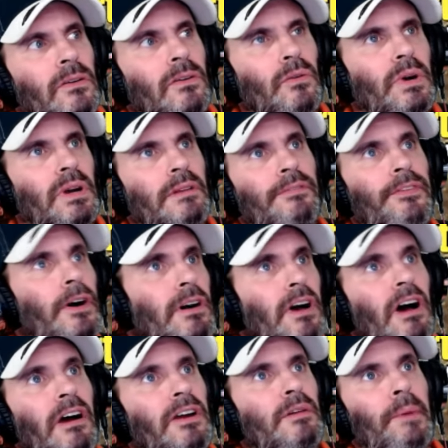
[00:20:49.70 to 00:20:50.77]
where the fuck
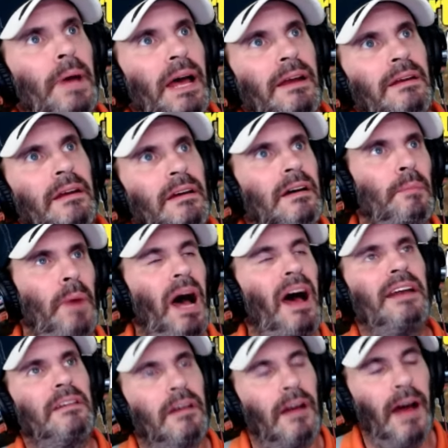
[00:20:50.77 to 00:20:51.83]
are you, man? Come
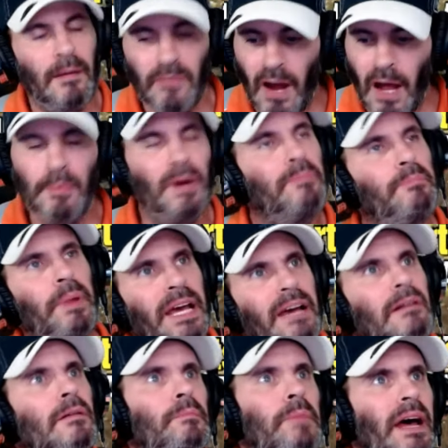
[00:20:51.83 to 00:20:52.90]
on. I'm Robert
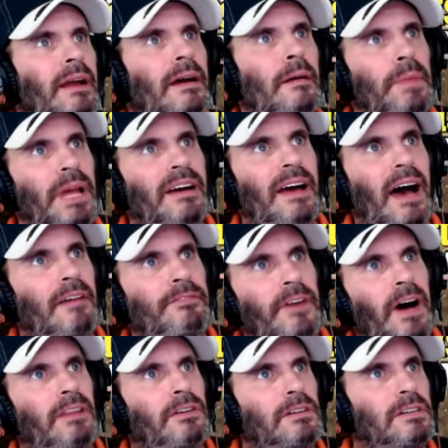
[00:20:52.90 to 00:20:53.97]
Bingham, man. I'm the
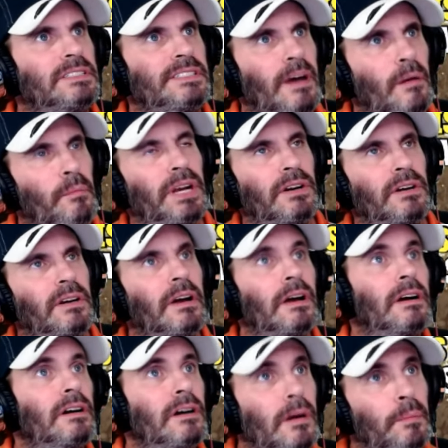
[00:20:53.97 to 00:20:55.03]
godfather of Summoner.
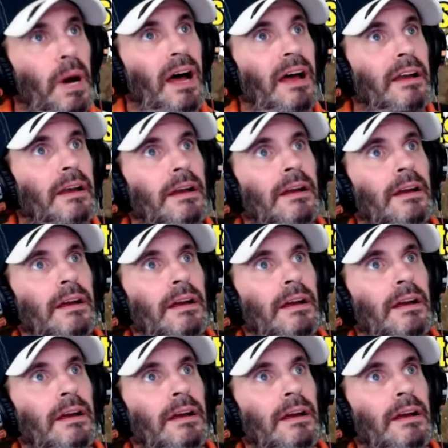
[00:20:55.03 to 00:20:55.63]
Come on.